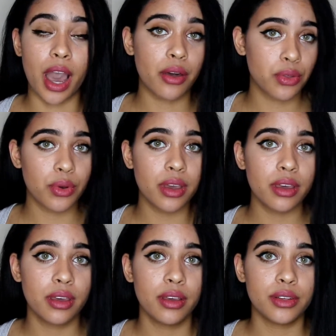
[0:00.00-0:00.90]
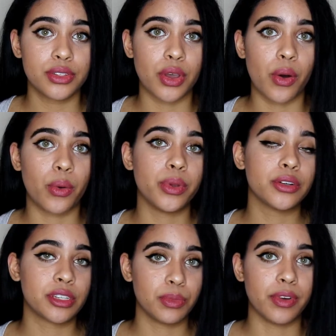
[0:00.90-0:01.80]
got through it, so
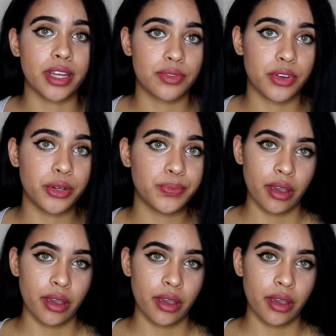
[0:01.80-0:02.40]
here's some advice for you.